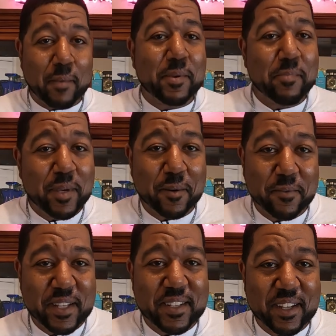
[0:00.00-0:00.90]
me being a
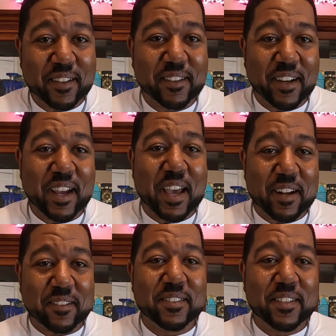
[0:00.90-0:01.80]
retailer, I
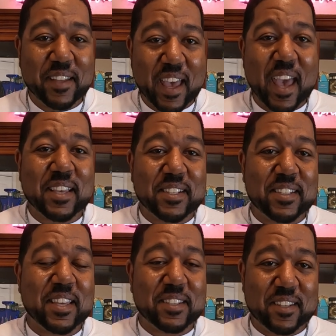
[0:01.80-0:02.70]
got
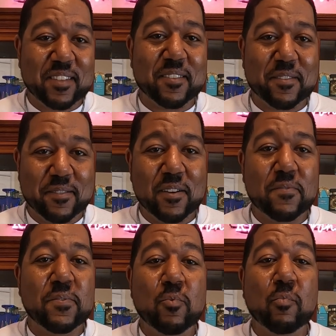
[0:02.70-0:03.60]
access to a
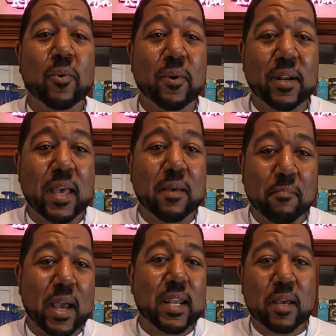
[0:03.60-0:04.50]
few more that
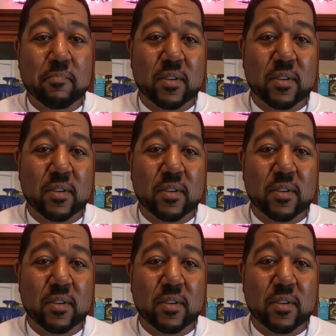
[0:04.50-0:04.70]
might not be